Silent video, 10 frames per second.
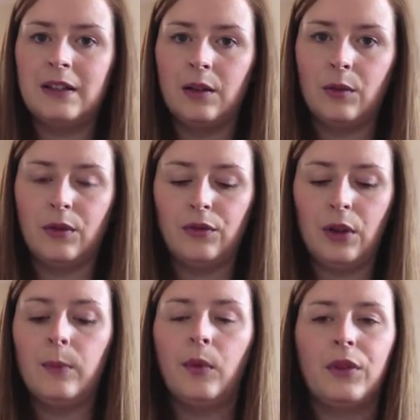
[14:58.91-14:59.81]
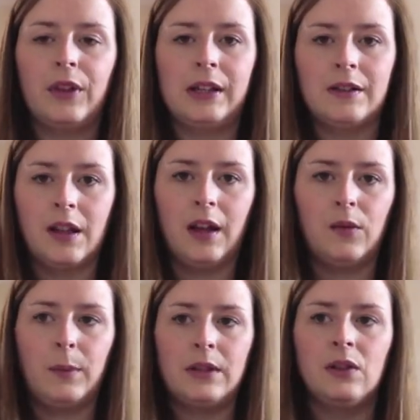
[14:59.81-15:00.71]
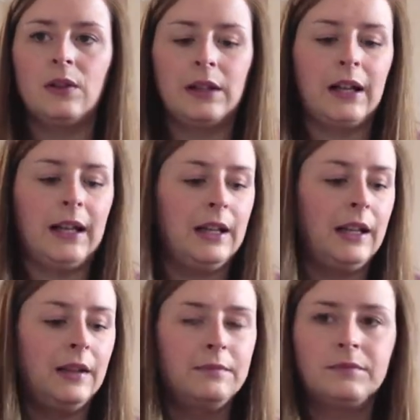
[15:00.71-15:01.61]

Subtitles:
it with a few more things that I've been doing lately.